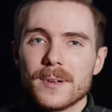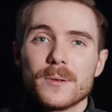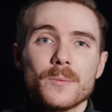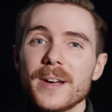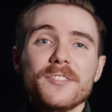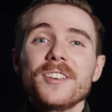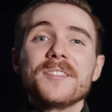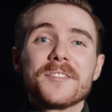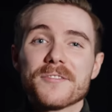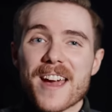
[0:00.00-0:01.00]
Which
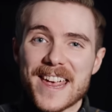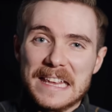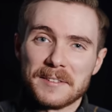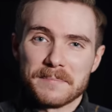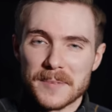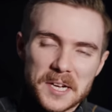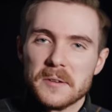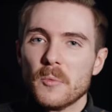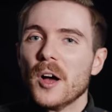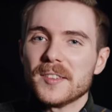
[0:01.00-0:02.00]
is great.
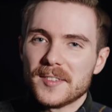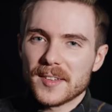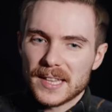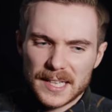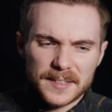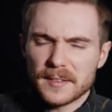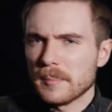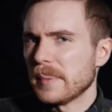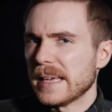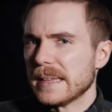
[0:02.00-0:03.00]
What's a little
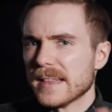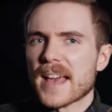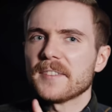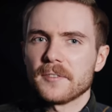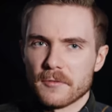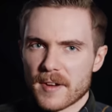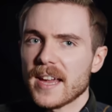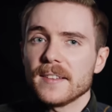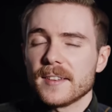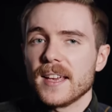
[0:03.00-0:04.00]
bit less
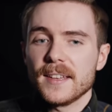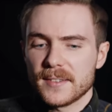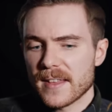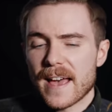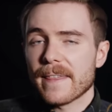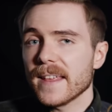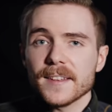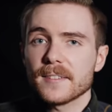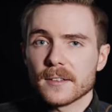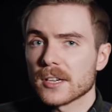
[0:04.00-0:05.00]
great is that
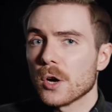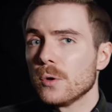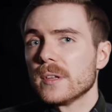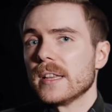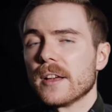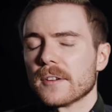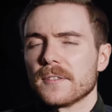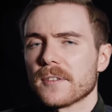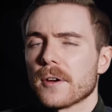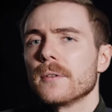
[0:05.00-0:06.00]
this Goldilocks
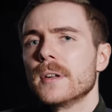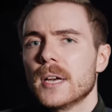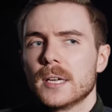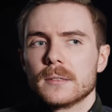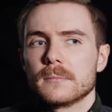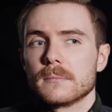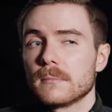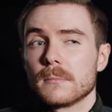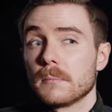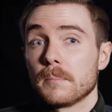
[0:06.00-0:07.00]
zone,
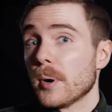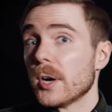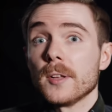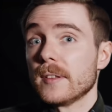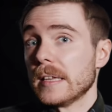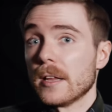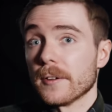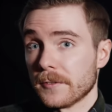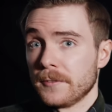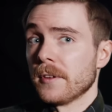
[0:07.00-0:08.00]

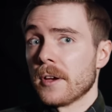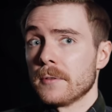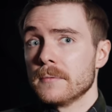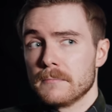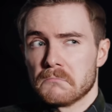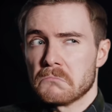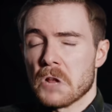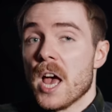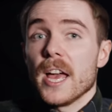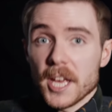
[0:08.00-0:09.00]
Baldilocks zone,
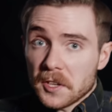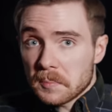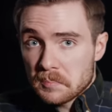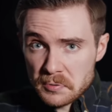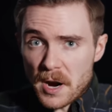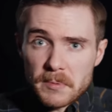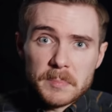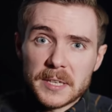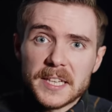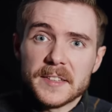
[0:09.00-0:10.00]
is
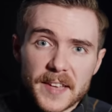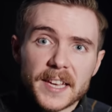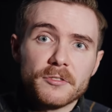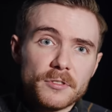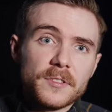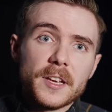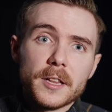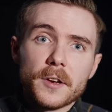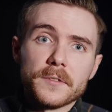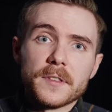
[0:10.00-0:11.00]
probably dangerously
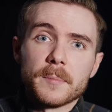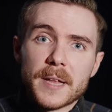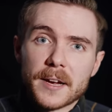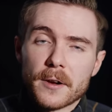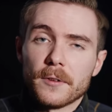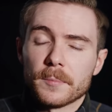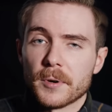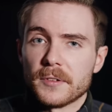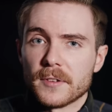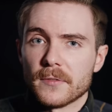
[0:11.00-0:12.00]
close to the black hole's
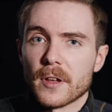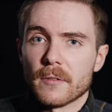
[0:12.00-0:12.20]
point of no